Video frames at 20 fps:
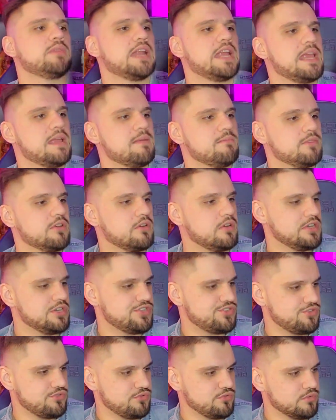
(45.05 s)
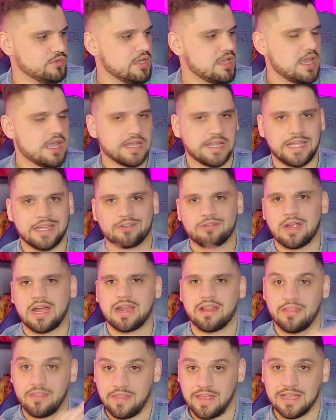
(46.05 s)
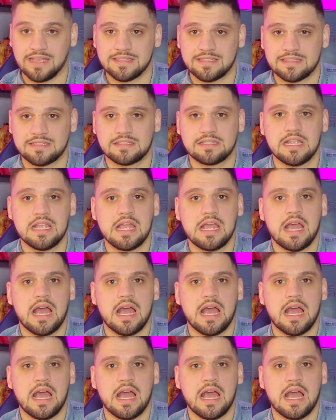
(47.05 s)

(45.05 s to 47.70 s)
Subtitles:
but I am going to get her out of this.